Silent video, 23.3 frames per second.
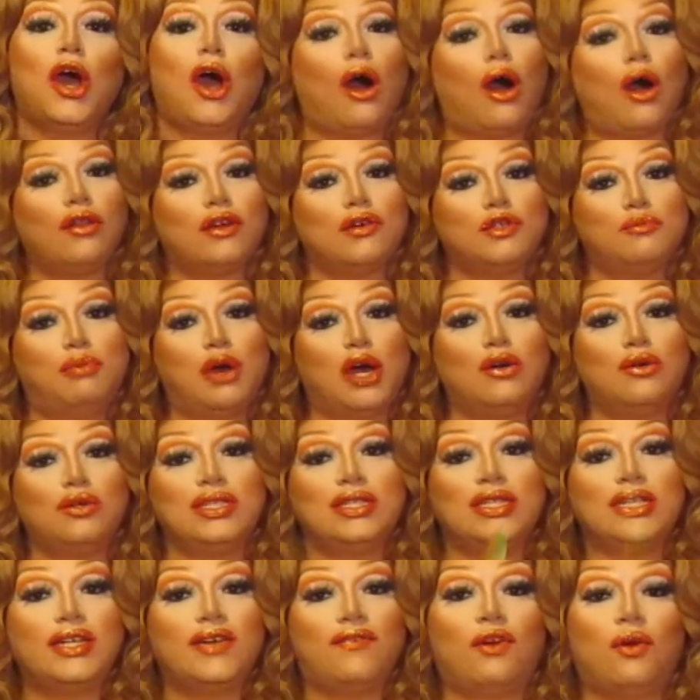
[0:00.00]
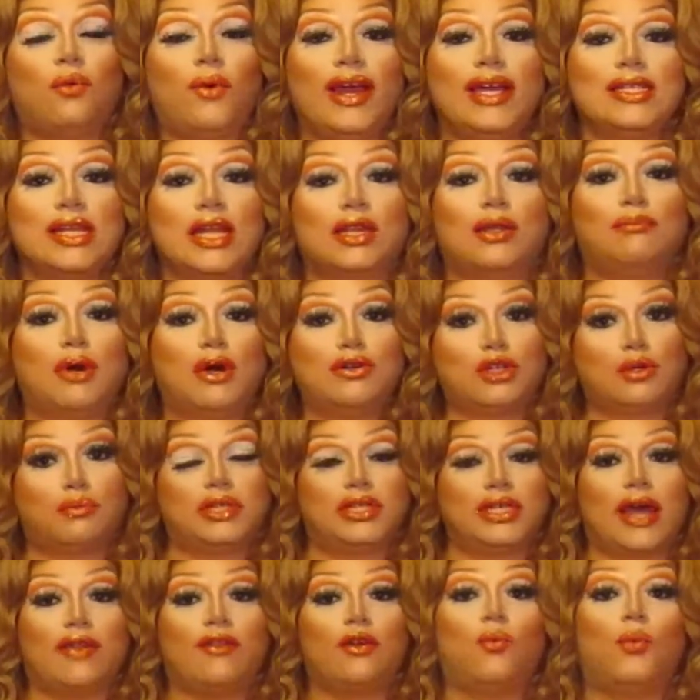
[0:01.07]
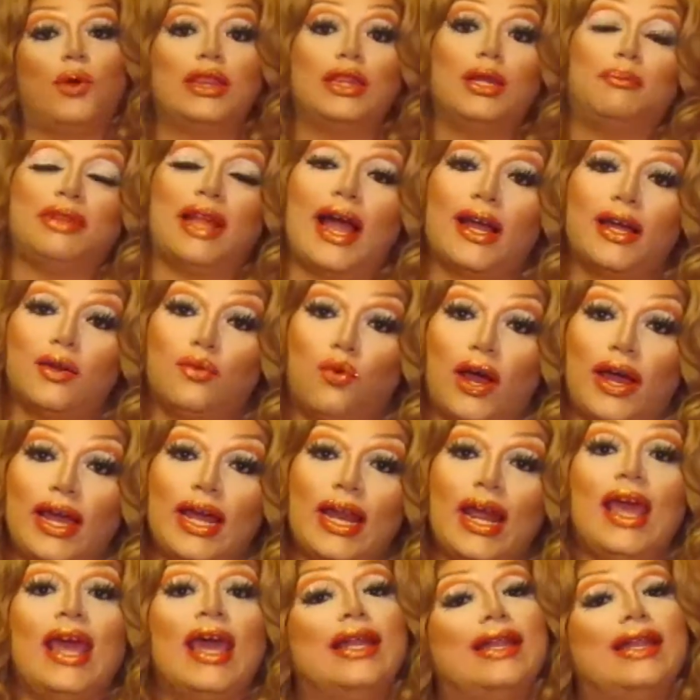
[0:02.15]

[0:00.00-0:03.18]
All those bows, the different ways that the bows are put together with the black and white,